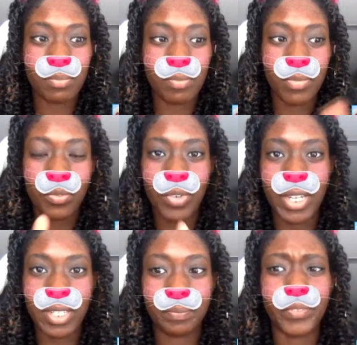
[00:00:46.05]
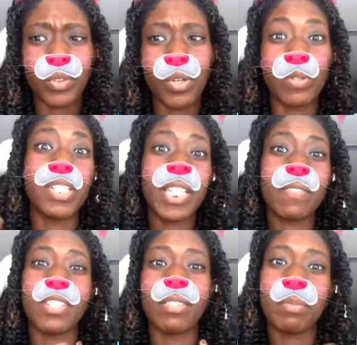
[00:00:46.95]
ready, or those leaves
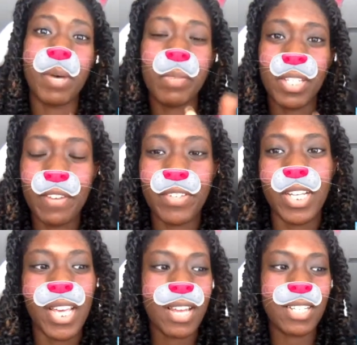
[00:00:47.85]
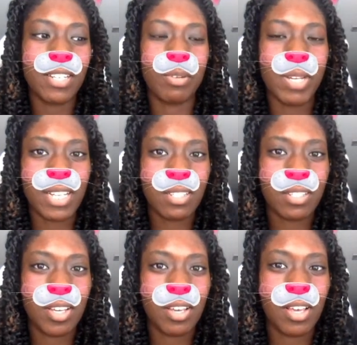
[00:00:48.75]
and the pumpkin, whatever, and I sit it on my desk.
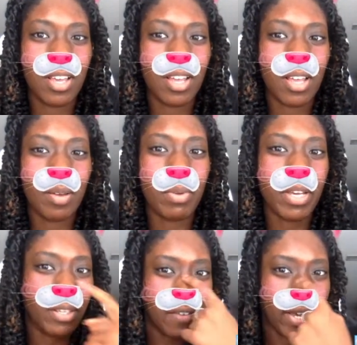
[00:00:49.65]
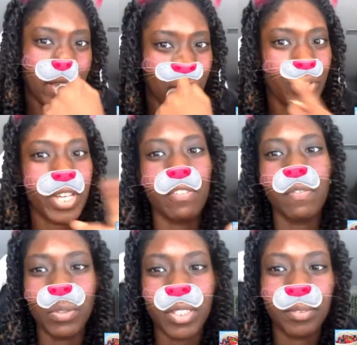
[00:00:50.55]
But if I can create a
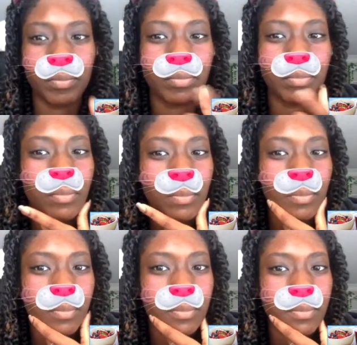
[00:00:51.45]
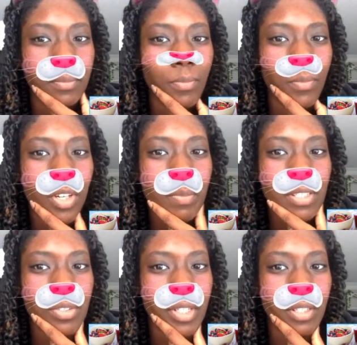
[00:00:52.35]
folder on my screen,